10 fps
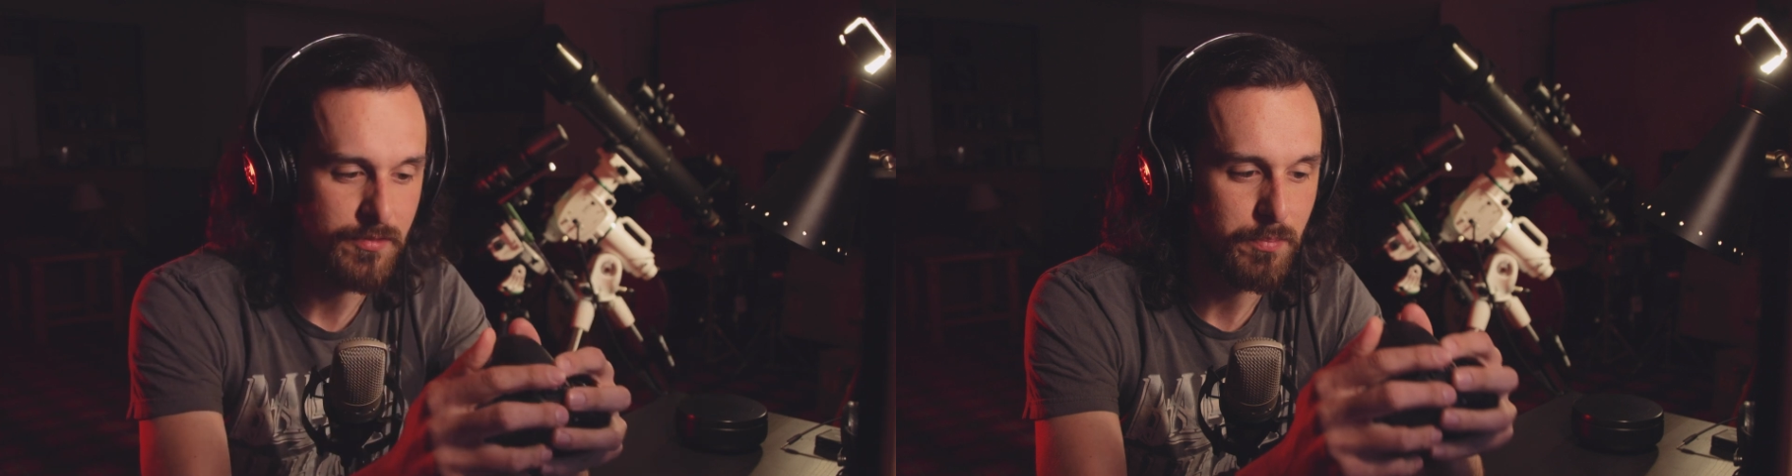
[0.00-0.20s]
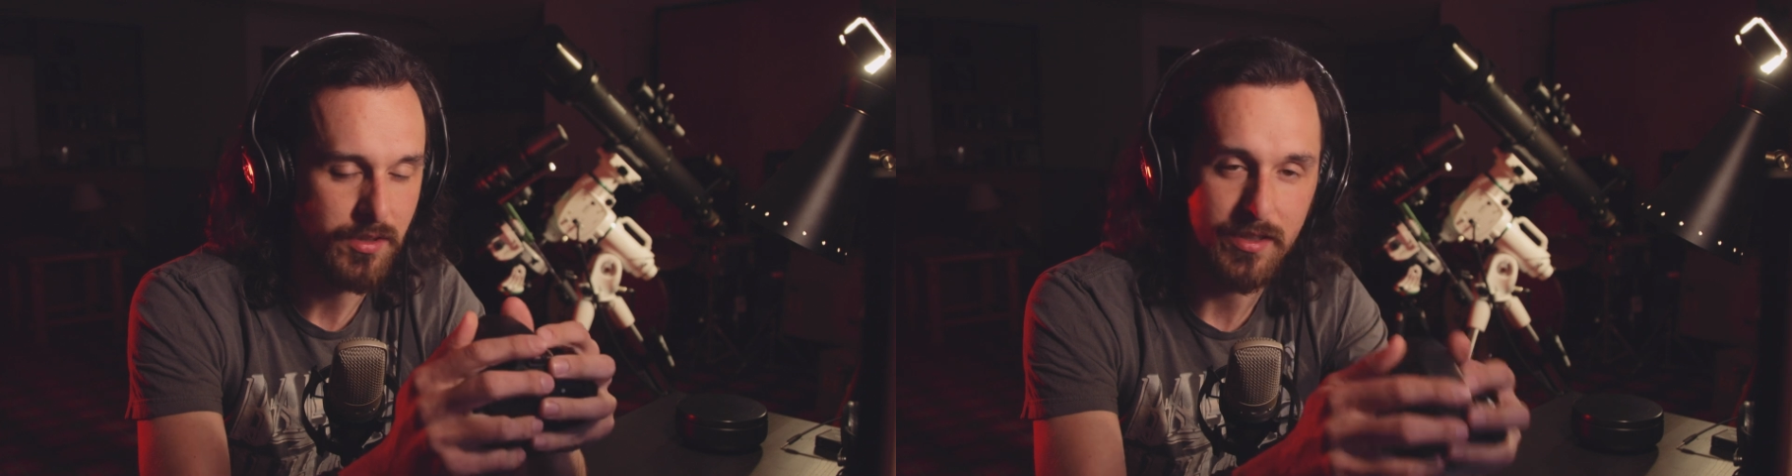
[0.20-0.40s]

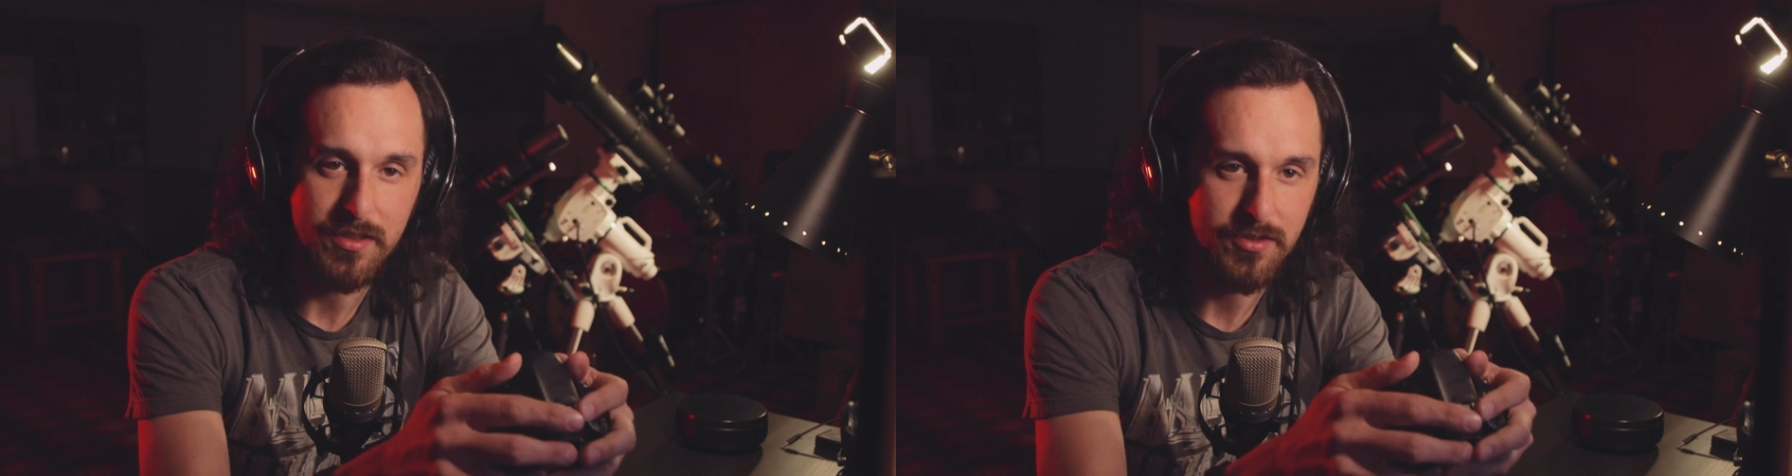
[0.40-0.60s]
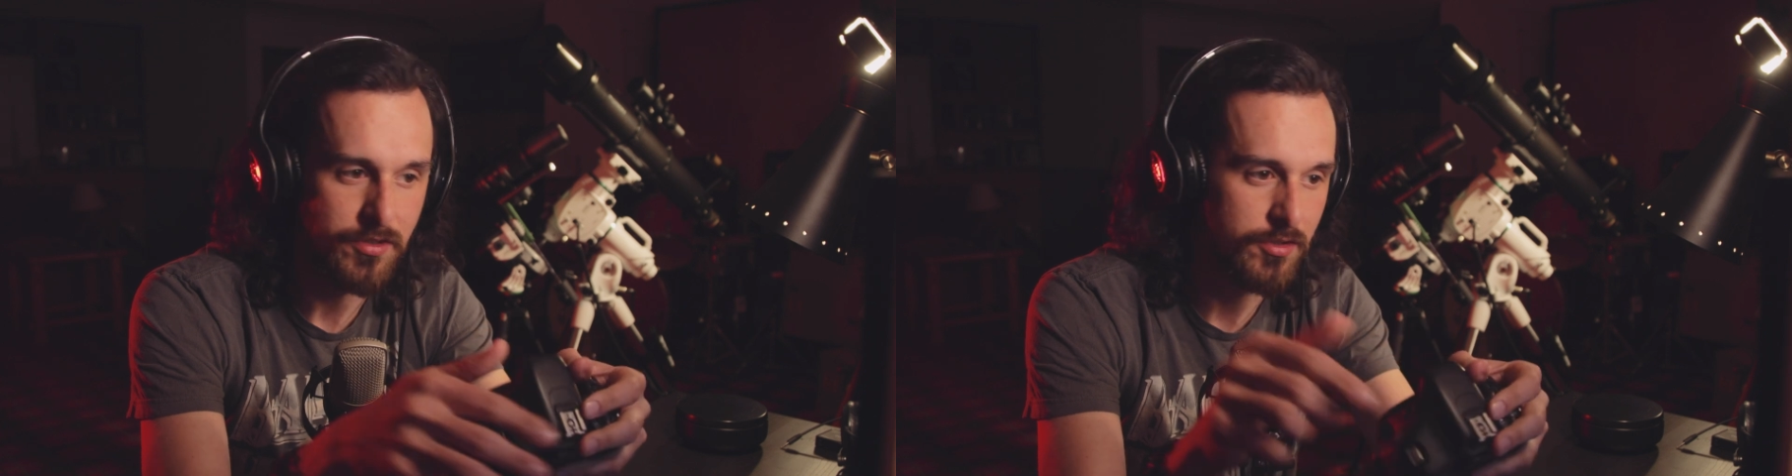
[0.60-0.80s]
please
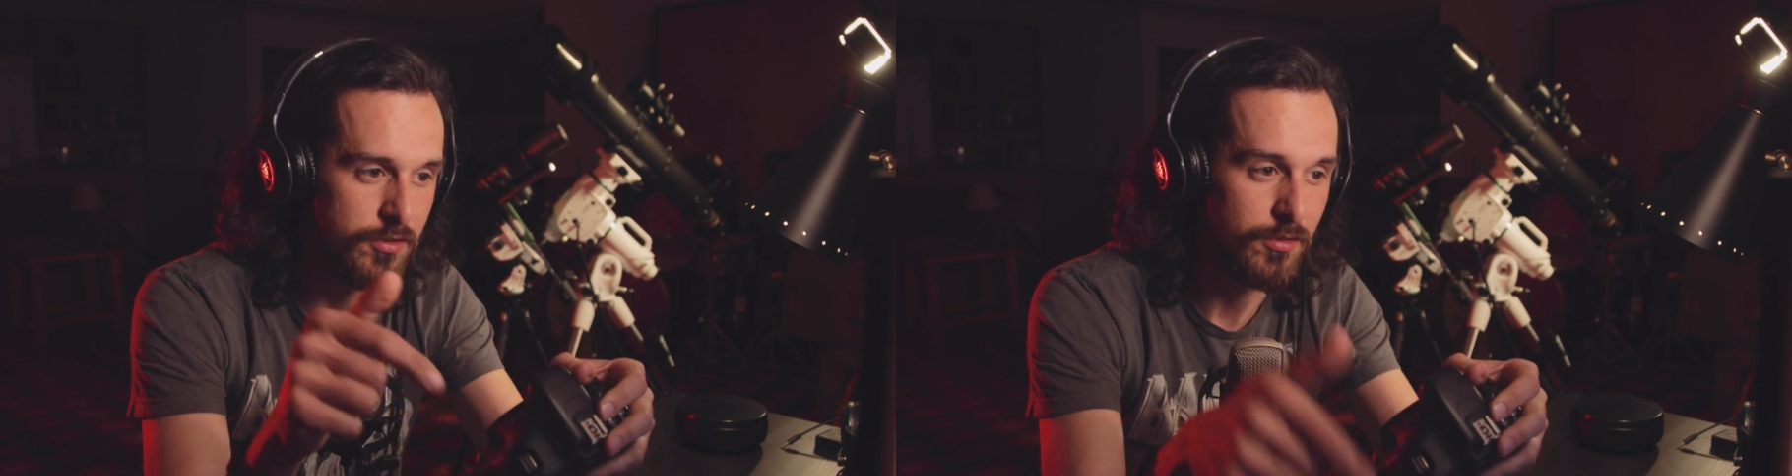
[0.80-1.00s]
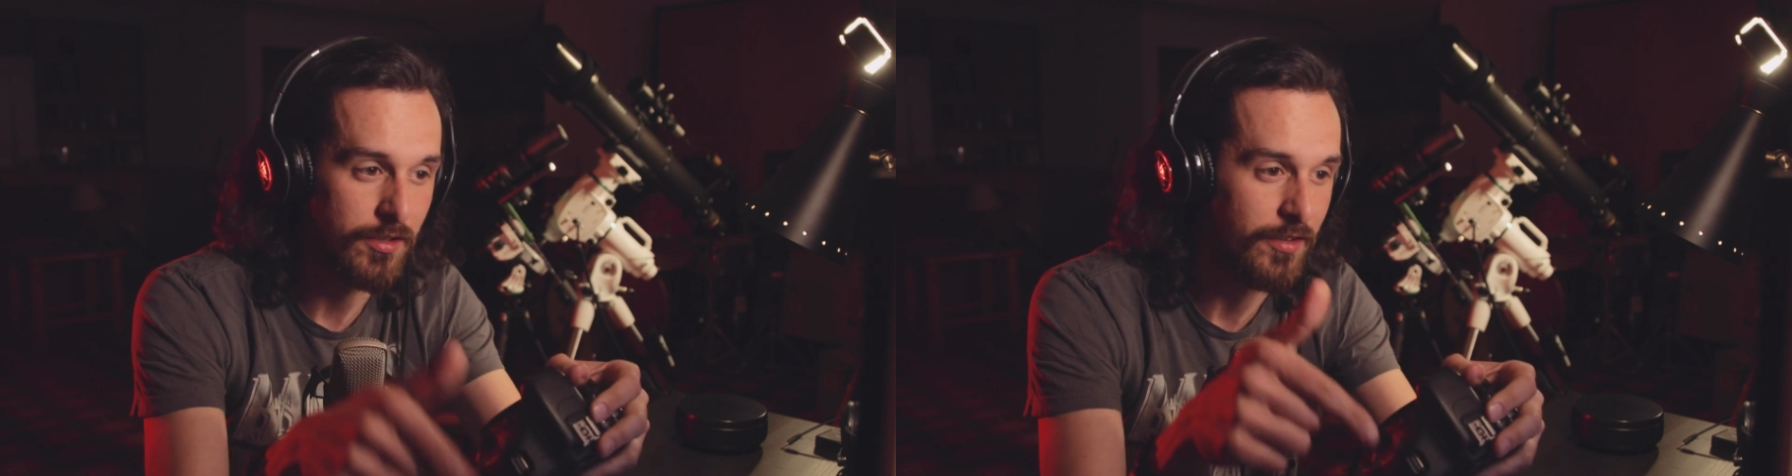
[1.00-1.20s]
just
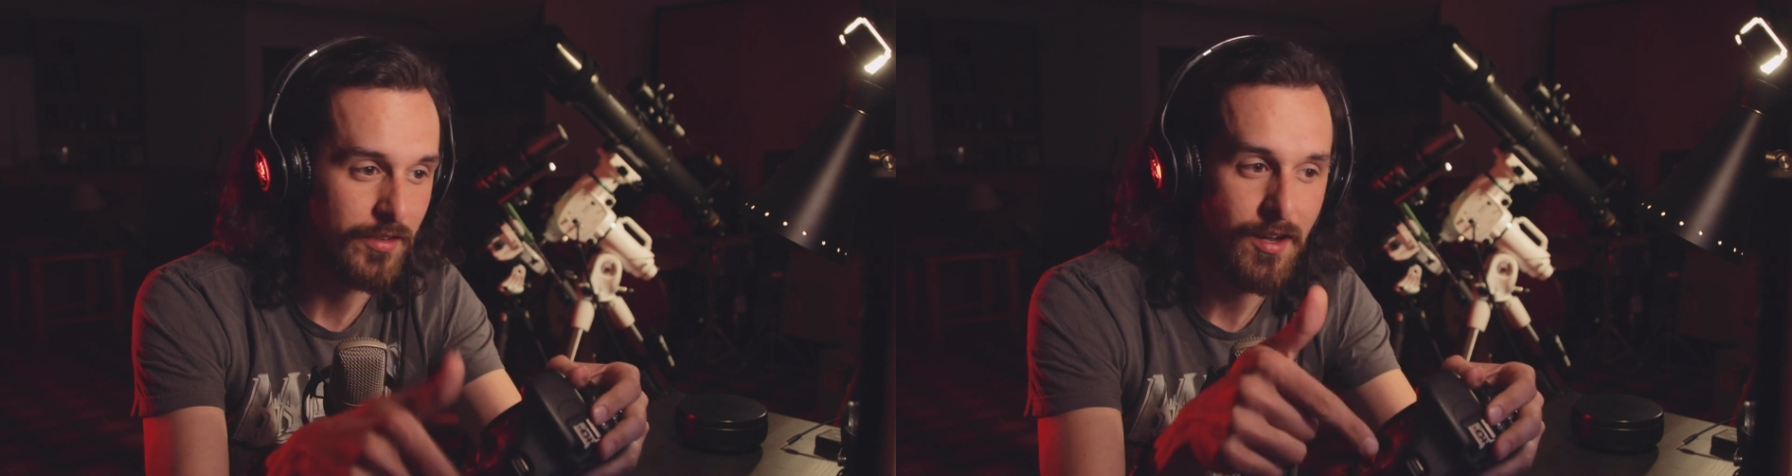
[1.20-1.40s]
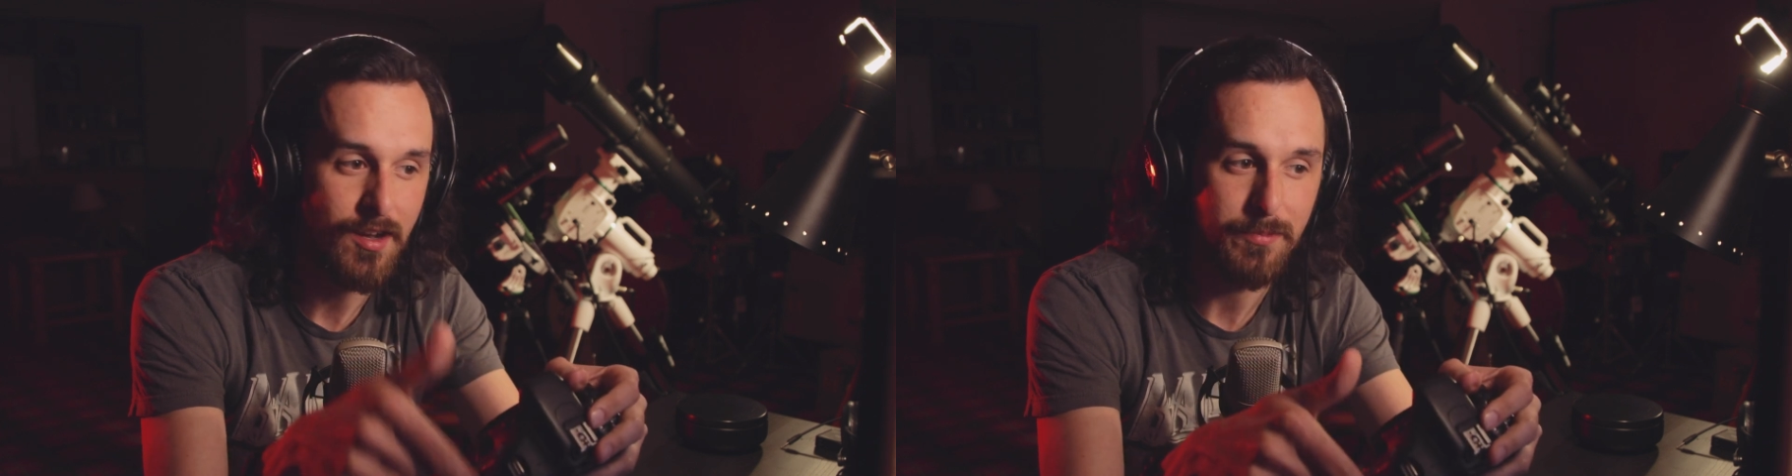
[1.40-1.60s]
shoot it in the
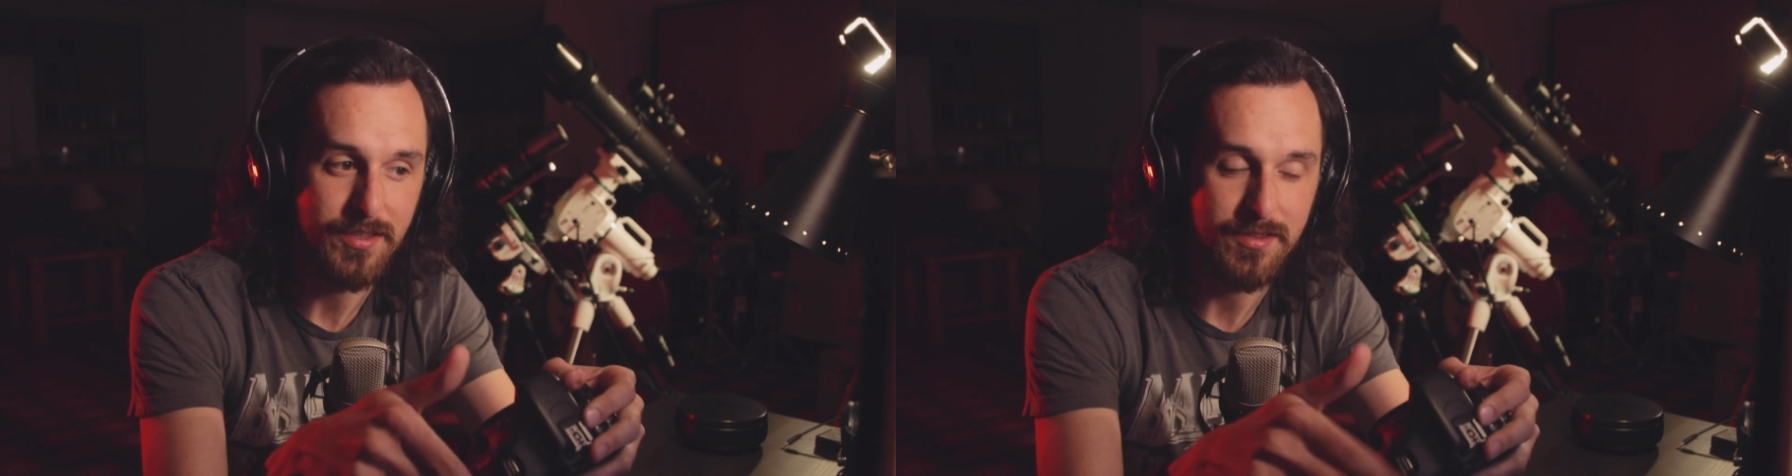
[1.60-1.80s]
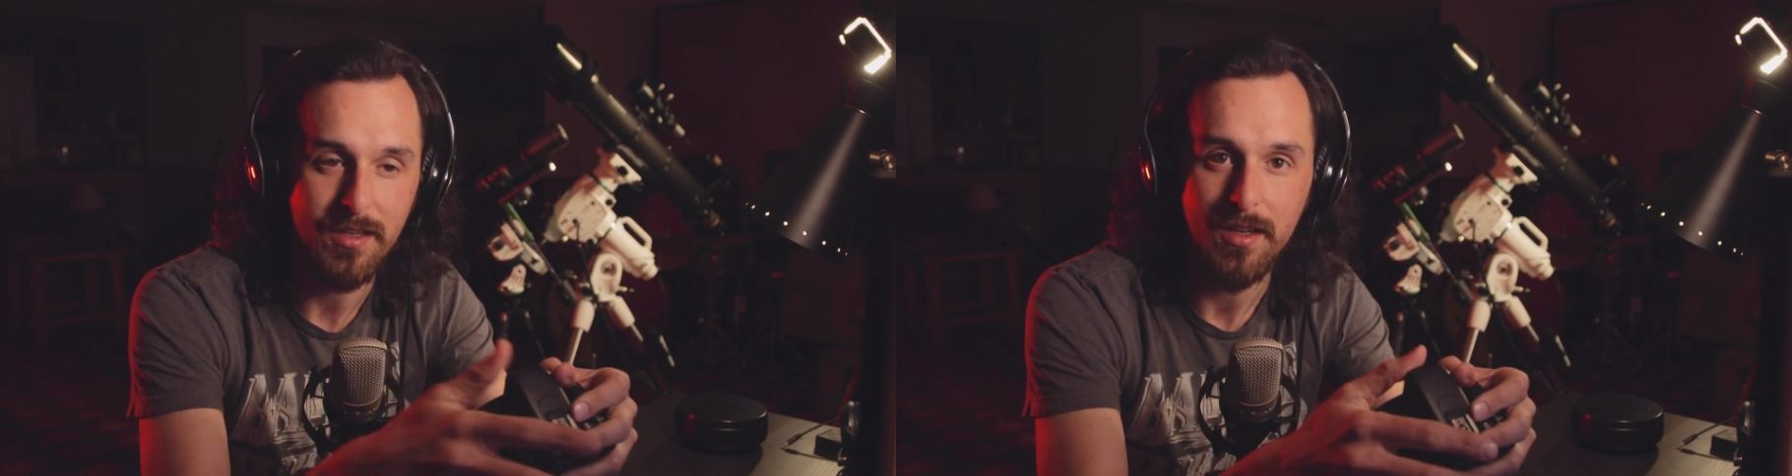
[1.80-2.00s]

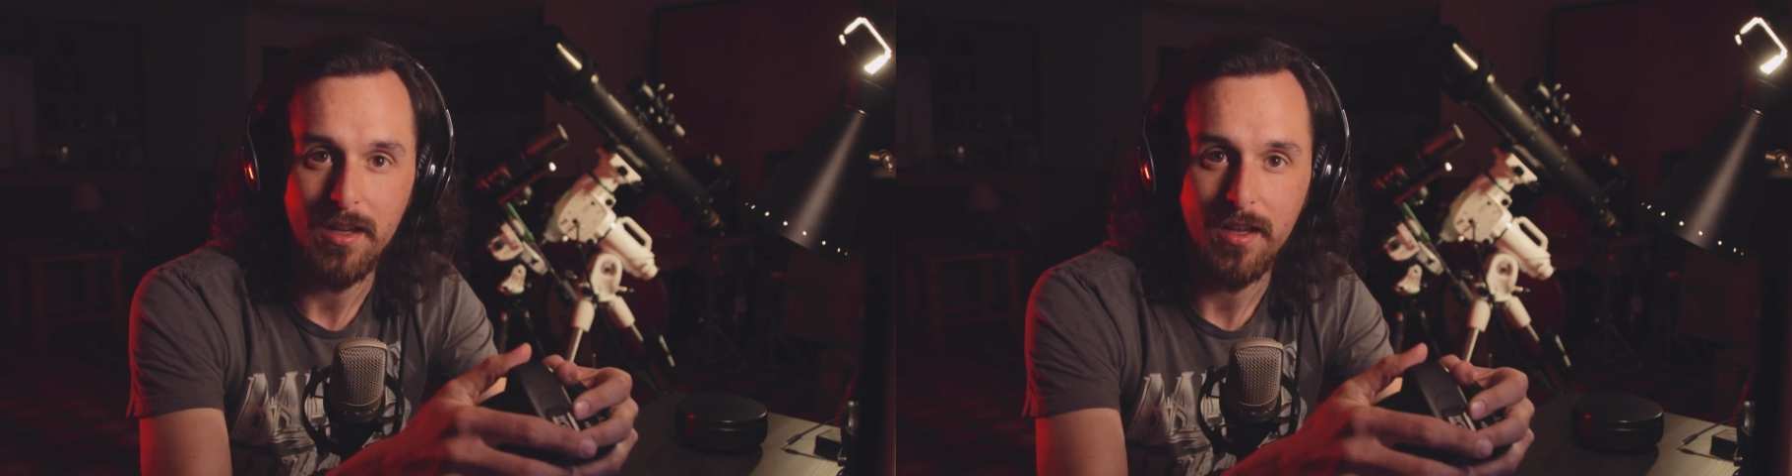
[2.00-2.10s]
comments